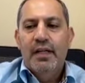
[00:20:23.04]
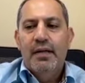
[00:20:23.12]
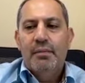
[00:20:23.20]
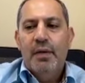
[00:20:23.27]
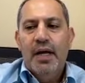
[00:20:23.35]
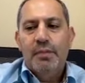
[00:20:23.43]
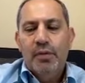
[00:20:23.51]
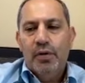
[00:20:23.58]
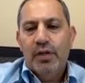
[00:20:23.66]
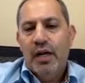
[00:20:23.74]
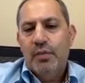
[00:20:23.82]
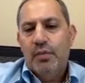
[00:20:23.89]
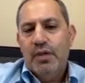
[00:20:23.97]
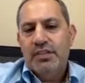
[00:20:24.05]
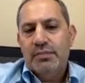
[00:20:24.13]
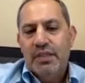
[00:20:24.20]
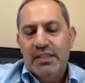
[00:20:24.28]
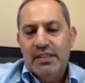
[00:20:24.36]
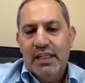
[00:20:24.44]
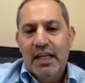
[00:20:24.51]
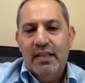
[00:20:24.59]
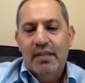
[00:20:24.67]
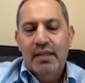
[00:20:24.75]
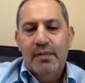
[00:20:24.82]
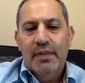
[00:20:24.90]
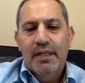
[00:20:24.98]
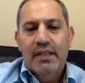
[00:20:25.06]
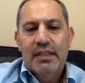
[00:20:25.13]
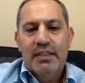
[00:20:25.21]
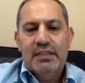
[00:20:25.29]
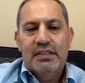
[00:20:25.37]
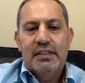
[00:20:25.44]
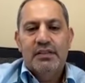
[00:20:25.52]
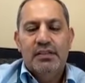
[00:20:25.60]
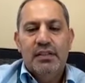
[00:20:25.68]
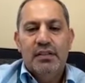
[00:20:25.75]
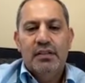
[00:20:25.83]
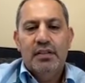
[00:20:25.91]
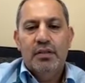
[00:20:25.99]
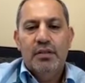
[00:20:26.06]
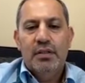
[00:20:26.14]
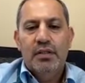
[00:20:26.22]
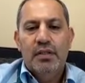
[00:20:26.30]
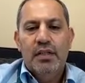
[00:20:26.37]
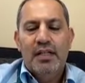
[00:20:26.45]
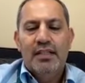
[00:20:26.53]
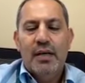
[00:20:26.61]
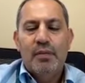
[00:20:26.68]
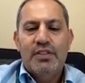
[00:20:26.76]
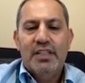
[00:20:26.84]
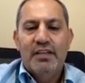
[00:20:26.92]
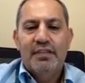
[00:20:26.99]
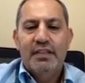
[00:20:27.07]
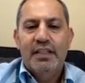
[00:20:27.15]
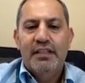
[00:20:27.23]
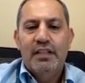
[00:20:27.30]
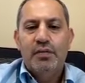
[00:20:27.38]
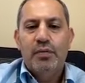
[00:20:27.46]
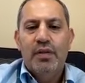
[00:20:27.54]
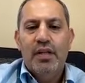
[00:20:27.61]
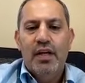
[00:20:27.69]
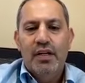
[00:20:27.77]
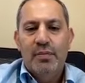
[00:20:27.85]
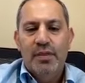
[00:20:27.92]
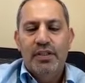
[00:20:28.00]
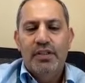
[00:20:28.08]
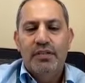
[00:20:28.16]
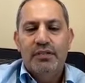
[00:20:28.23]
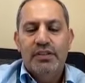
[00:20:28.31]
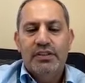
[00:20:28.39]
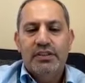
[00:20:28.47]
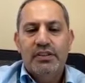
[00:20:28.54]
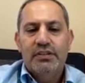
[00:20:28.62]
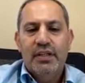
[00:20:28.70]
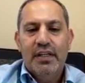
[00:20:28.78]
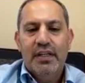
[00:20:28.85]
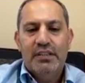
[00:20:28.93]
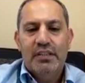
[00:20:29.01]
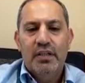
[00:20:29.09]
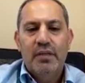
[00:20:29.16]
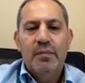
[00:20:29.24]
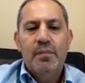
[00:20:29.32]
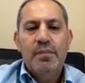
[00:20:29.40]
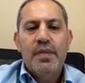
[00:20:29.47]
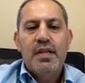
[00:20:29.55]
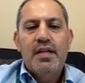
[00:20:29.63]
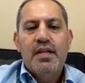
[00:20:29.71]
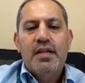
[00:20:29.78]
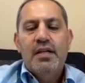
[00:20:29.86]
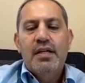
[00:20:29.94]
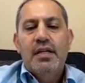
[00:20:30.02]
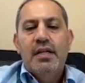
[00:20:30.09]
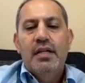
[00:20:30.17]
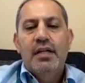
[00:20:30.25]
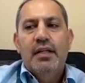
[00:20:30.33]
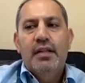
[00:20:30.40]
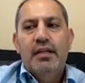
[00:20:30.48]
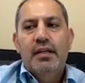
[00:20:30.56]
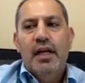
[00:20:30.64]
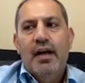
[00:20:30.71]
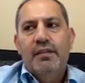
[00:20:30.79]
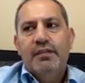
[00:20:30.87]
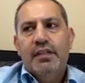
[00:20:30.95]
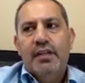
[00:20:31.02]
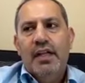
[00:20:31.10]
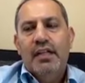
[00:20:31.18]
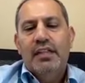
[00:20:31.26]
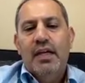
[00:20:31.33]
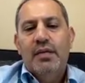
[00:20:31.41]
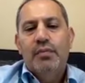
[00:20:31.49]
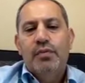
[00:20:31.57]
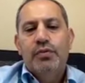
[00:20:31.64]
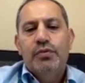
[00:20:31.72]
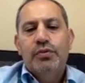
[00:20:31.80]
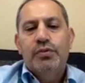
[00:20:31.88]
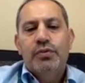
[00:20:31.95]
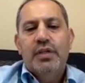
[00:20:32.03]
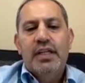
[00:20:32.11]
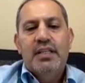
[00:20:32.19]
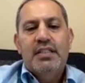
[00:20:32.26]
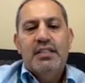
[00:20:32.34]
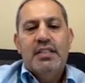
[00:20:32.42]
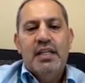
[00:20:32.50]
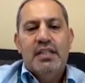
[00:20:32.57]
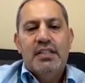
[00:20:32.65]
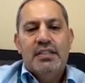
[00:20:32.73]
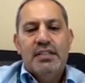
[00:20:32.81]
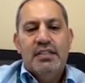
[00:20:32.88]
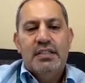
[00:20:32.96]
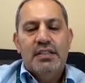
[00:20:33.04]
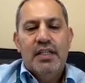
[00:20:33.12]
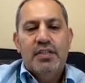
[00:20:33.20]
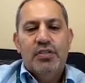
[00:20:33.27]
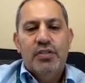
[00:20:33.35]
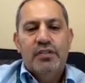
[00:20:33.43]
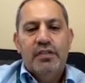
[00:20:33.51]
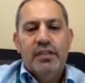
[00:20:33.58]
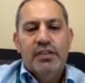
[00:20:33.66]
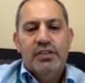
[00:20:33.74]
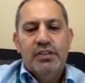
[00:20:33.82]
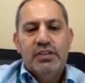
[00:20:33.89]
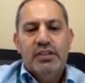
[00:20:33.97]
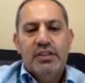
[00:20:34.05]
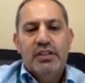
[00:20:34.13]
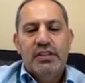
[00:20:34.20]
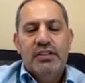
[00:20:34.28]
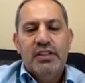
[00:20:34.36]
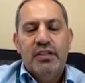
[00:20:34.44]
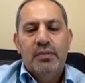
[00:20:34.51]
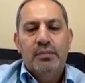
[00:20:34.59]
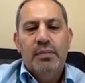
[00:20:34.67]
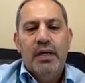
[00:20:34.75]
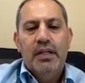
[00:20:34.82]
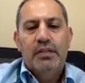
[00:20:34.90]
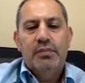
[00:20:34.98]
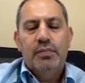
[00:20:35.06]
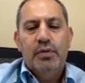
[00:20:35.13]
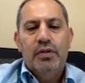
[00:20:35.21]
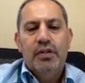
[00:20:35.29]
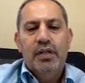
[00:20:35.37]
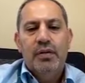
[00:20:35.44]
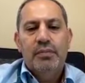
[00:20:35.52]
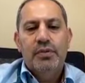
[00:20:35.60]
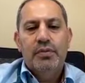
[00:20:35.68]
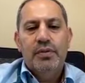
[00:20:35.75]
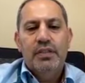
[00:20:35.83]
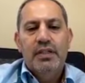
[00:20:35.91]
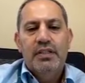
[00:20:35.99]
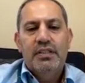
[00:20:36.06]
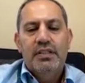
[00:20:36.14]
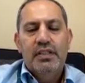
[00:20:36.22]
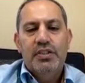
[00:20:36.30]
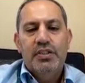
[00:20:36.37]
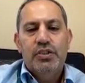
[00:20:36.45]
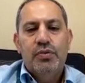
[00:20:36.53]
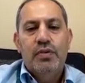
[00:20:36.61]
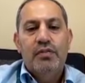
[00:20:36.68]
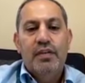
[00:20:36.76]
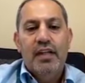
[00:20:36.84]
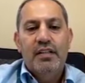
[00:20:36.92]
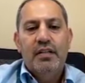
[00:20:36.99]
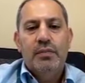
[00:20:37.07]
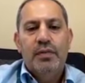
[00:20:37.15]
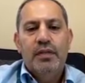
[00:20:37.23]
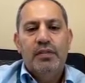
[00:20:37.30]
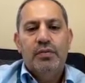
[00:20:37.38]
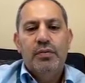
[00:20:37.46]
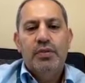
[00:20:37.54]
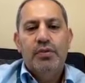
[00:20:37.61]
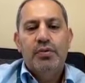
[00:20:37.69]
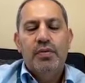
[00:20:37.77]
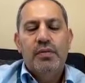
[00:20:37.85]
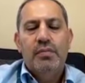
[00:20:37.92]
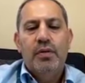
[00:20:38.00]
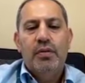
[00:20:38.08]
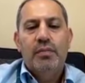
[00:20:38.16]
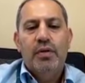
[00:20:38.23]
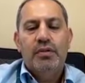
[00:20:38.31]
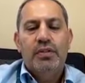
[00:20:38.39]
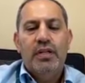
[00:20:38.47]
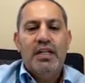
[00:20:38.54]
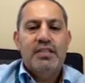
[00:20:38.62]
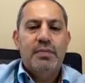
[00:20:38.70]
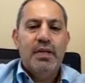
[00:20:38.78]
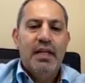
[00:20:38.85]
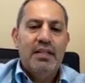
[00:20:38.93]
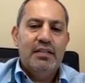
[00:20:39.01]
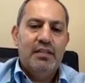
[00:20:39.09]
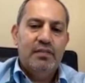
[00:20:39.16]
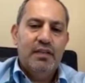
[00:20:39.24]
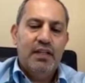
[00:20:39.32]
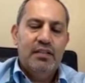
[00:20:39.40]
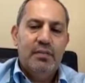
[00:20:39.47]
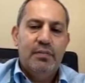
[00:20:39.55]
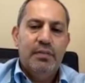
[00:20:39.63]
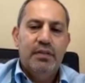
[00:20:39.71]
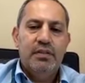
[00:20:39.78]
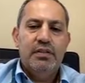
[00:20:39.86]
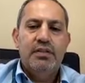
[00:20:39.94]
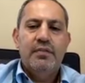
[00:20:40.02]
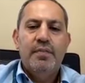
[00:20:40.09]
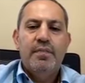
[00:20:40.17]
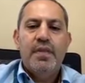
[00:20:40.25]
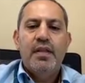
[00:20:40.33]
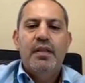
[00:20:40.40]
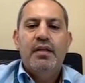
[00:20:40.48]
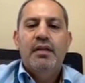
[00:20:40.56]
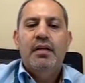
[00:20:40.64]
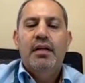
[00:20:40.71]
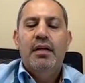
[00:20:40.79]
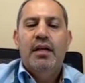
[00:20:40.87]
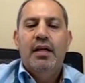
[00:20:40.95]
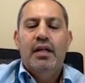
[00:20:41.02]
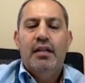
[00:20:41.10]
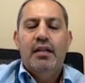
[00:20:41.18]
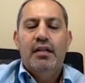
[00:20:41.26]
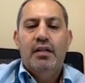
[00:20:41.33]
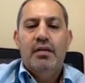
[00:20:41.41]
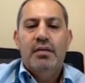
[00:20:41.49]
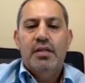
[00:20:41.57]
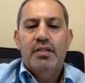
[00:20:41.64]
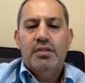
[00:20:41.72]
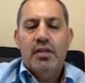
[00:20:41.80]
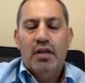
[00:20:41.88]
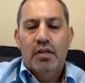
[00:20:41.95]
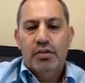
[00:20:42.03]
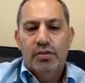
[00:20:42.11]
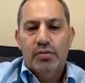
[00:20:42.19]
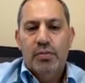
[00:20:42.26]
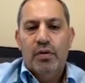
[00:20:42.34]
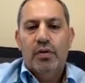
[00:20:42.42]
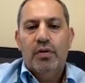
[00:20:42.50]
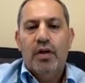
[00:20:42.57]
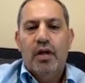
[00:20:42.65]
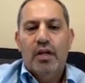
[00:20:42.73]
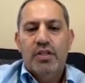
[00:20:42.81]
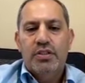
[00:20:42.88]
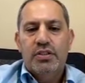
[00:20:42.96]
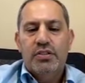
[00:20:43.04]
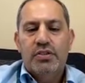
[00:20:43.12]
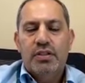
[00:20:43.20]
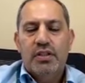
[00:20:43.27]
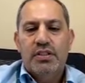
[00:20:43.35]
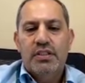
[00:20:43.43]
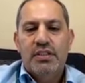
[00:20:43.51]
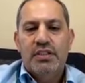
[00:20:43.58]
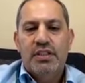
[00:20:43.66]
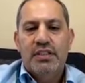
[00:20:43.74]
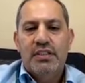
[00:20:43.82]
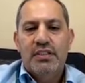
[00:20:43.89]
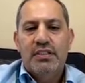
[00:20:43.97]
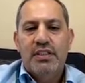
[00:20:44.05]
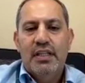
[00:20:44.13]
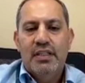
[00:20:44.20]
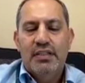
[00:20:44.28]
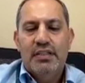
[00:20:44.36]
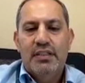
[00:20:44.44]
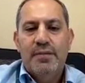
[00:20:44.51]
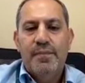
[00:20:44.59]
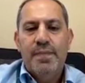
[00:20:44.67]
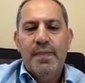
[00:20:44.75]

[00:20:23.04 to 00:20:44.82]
My program was Mercy Catholic Medical Center, or at that time was affiliated with Hahnemann University, Drexel. Then after that, I moved to East Tennessee State University. It's a combined program between ETSU and Vanderbilt. We do the bone marrow transplant in Vanderbilt and the solid tumor oncology in Johnson City, Tennessee.